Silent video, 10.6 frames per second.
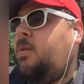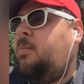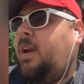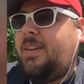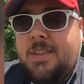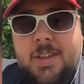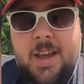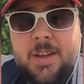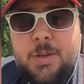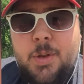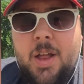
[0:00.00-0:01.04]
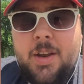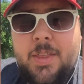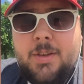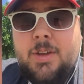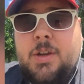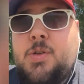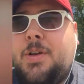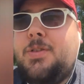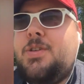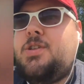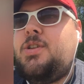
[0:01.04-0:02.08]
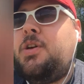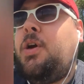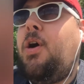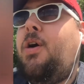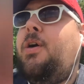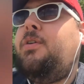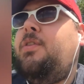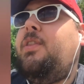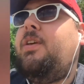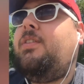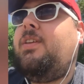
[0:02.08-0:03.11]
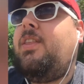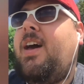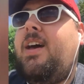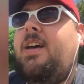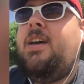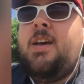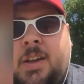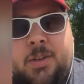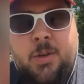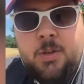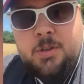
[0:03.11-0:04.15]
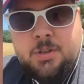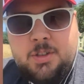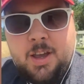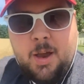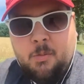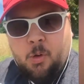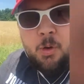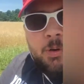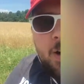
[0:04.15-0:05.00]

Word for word: but I still can't do a lot of things like transition to cars and things like that. So as you see, I'm rolling